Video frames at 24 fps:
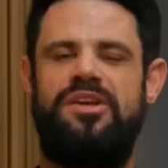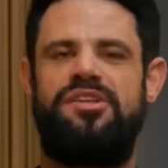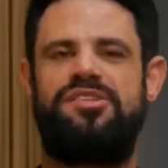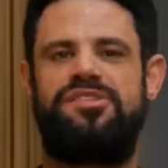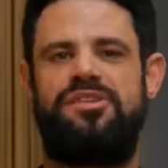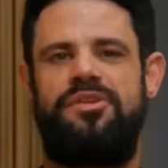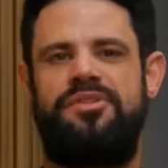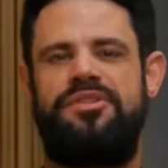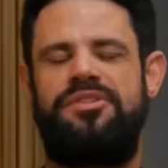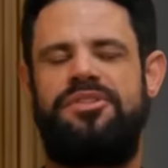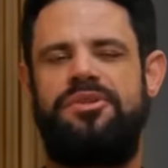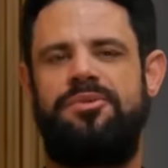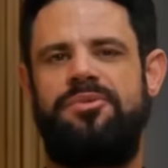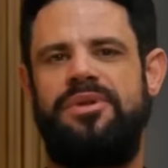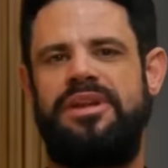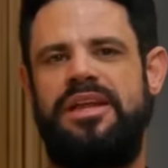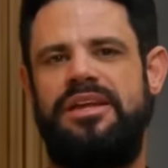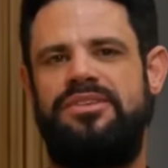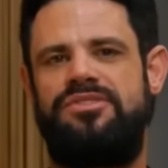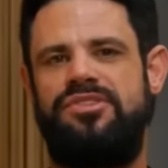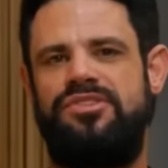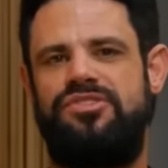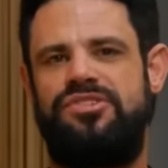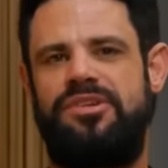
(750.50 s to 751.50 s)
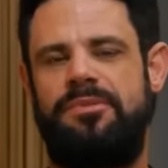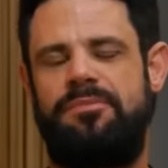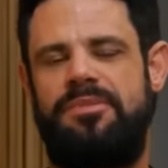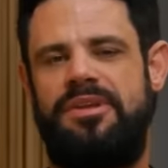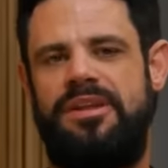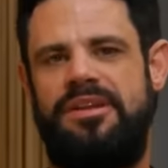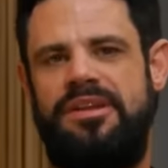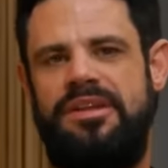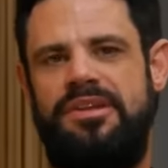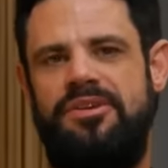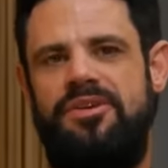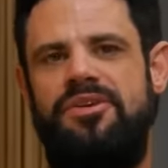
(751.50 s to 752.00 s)
so that the relationship
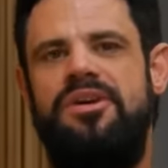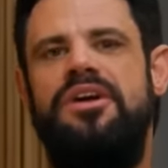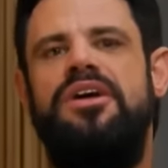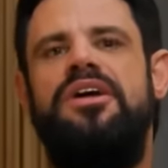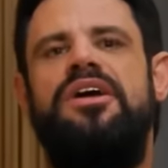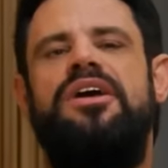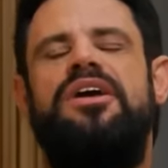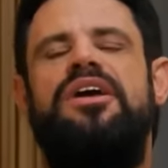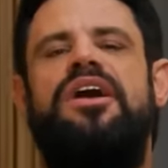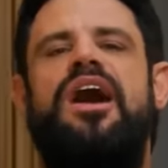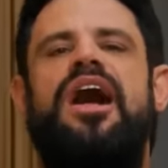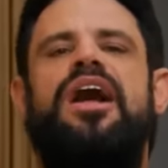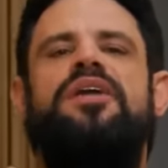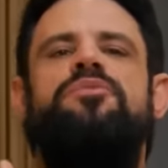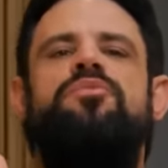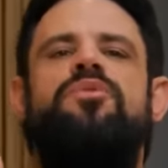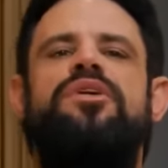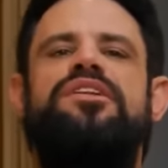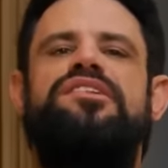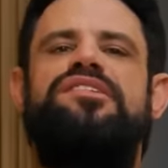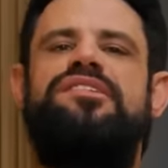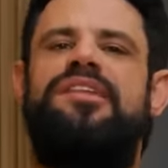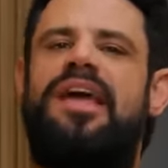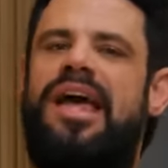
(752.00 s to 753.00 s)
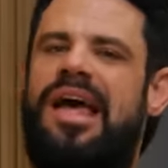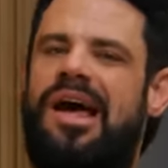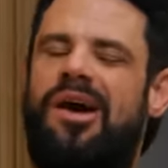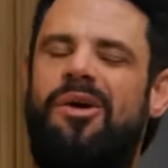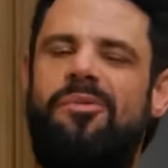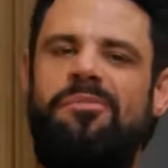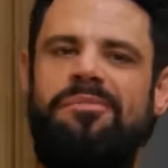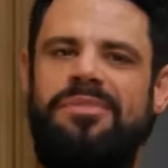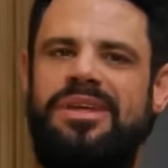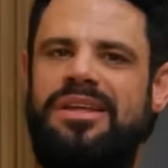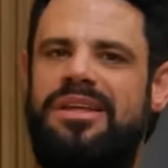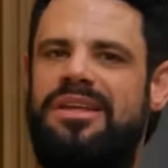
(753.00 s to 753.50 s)
can heal. God wants to
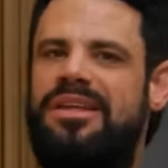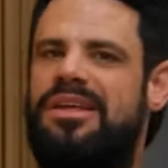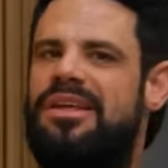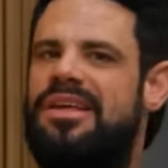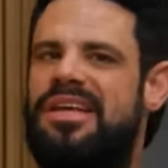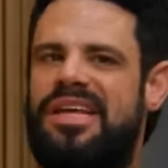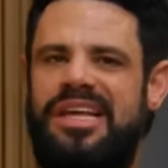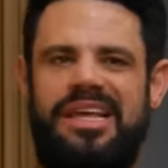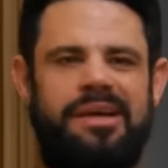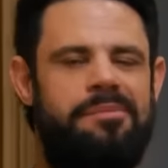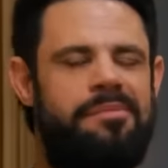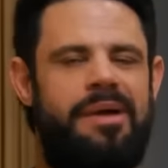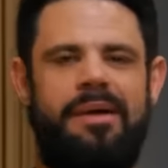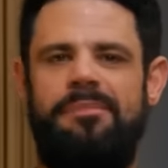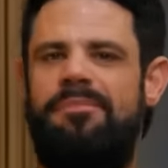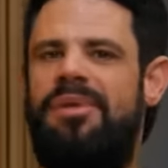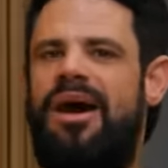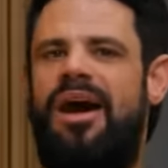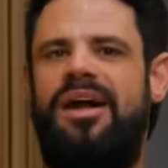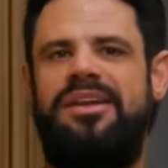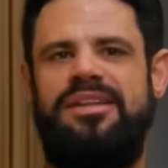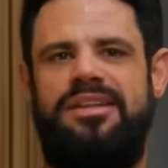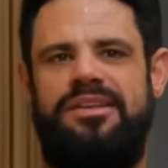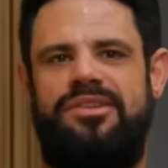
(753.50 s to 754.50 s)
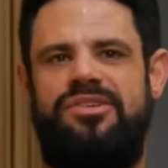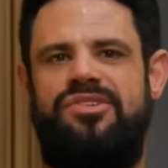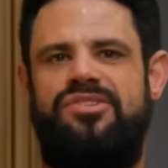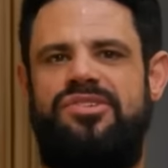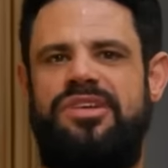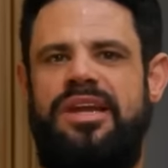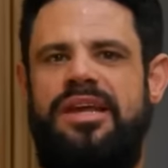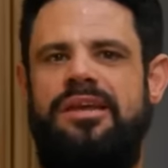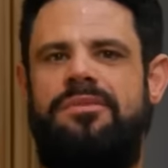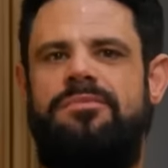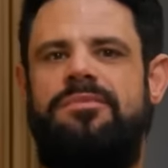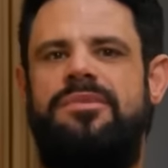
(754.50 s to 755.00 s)
help me get my body in
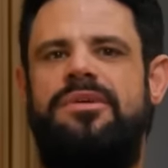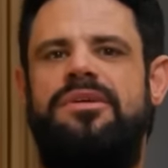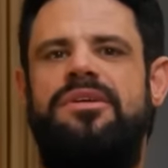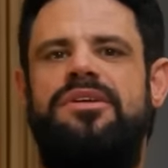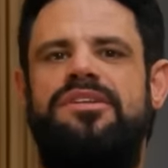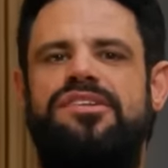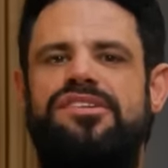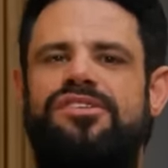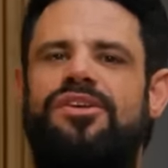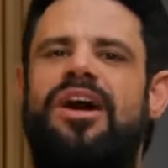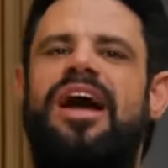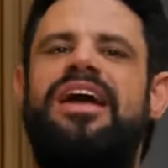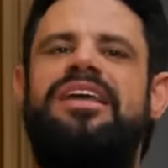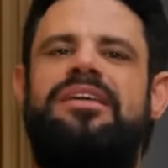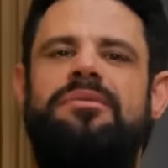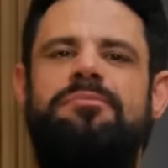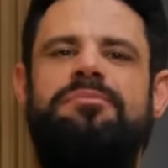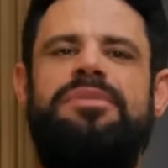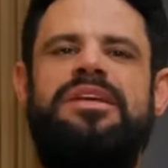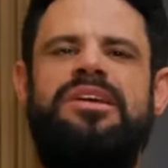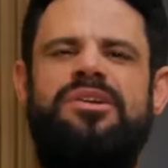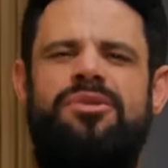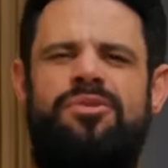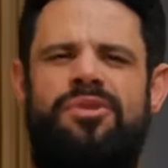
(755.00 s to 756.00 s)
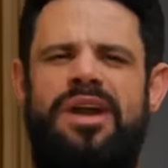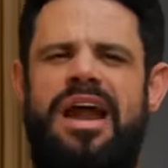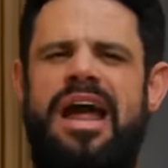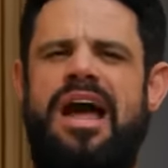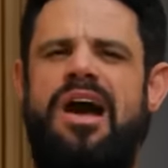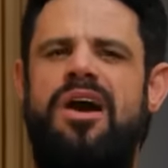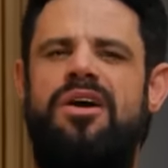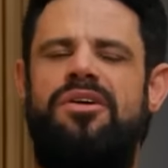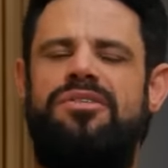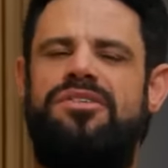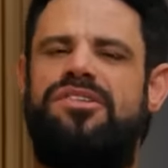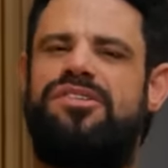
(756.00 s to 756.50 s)
shape so I can be
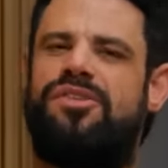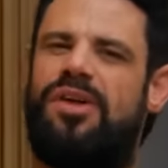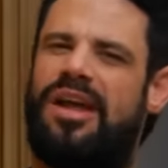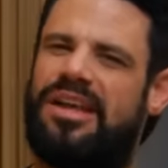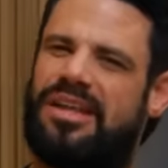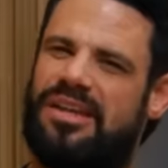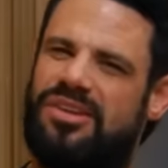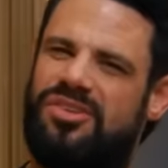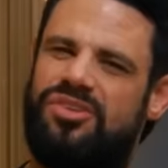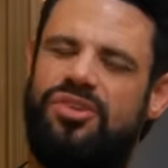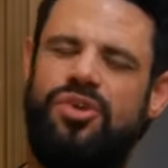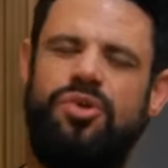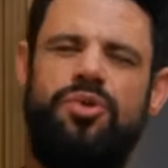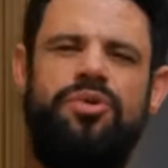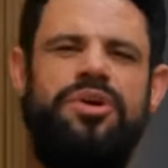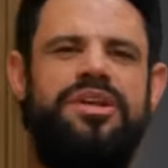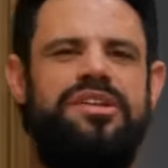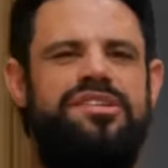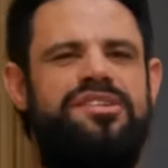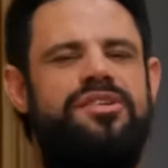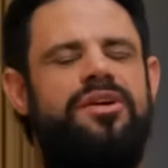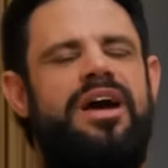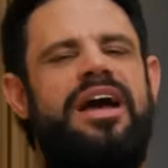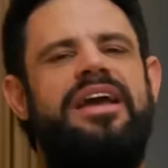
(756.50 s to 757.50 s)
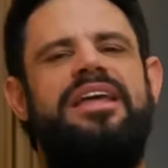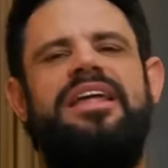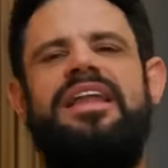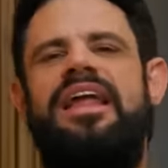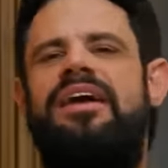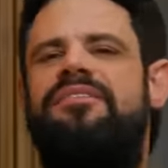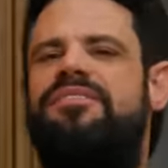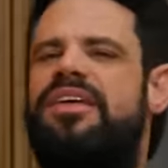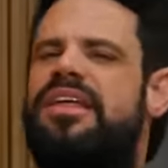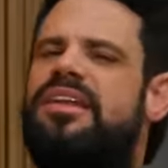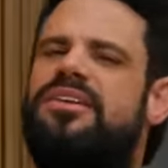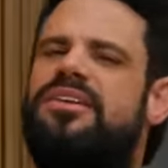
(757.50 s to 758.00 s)
around, so I can do it, so I can
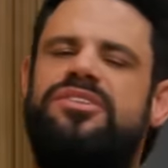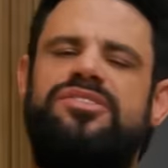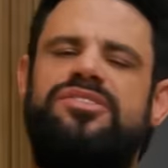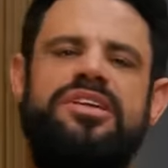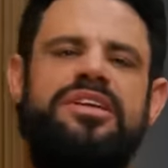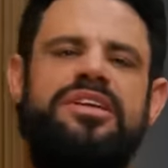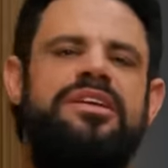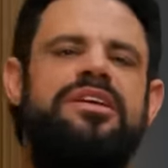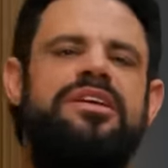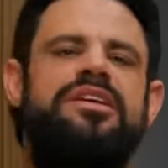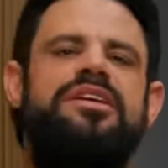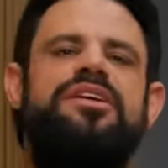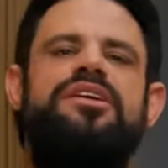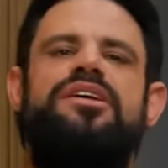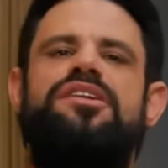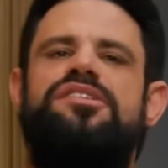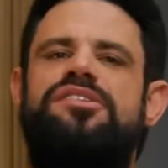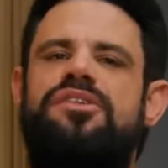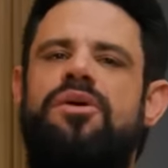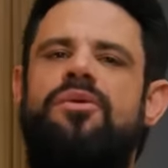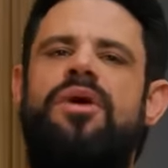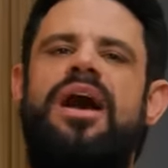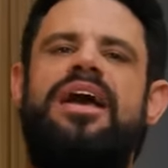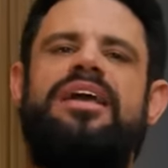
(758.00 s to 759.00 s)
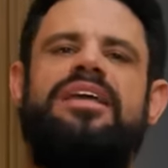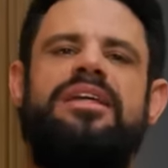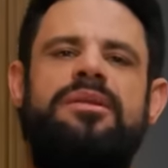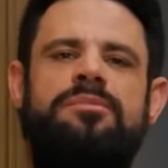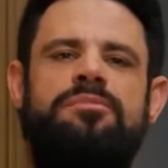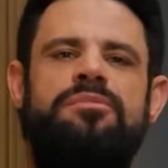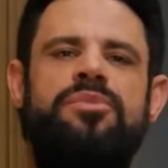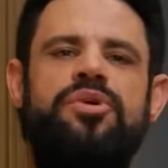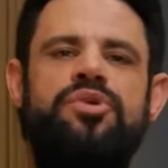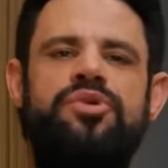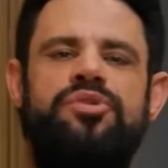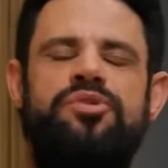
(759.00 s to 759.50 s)
have energy, so I can
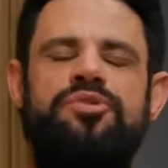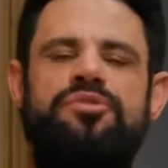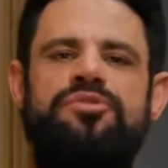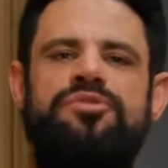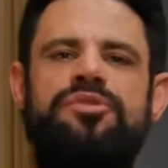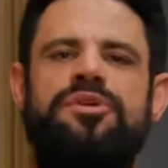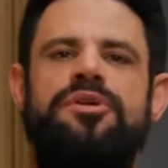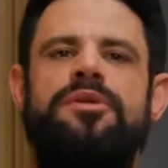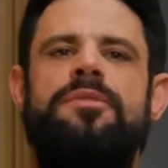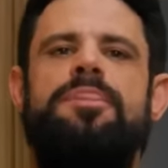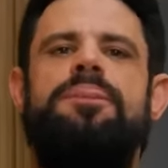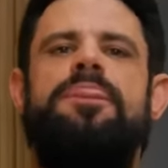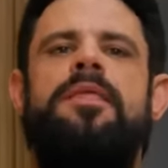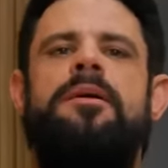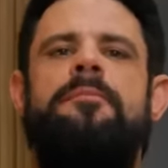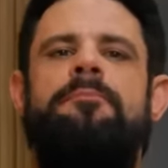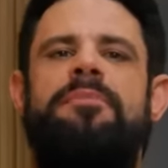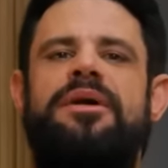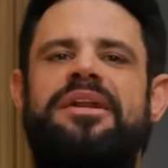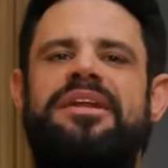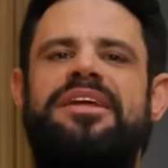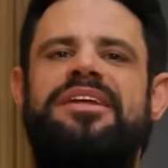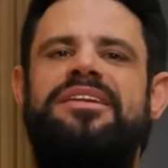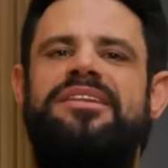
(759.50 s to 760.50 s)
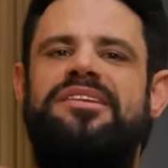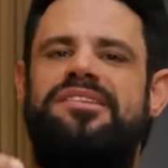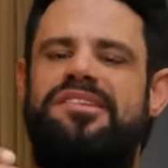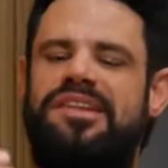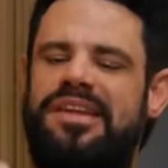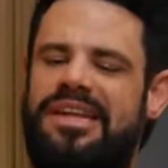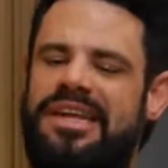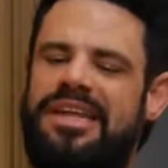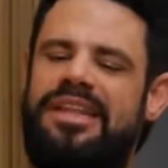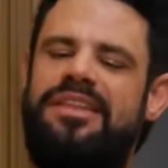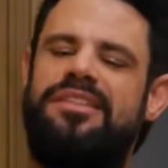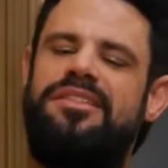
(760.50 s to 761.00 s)
move. But it is
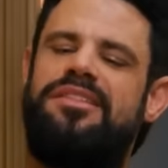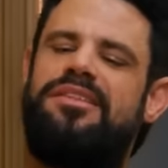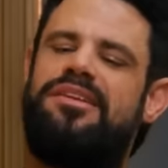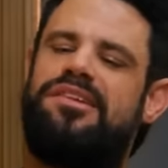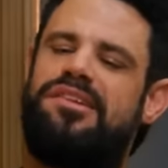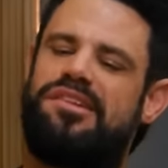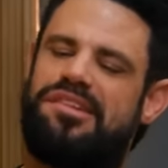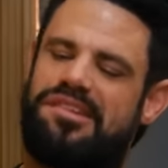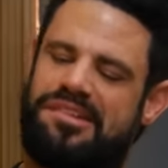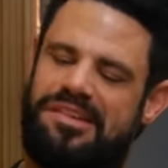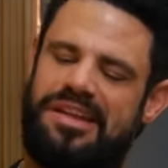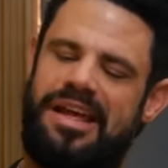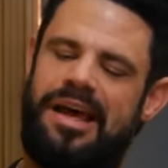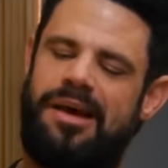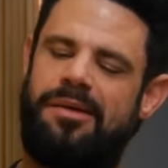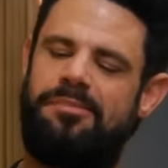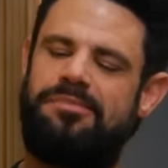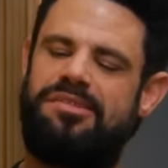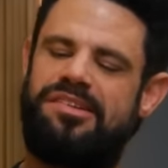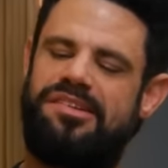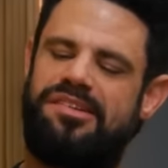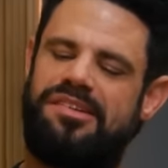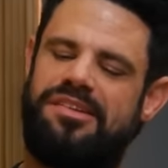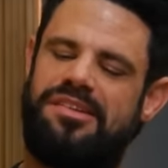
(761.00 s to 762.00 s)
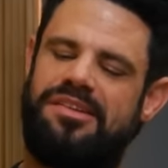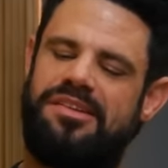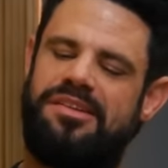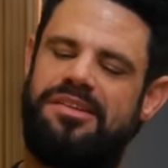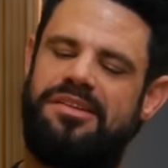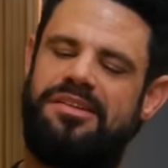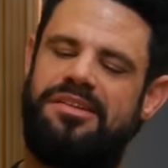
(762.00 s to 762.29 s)
in the steps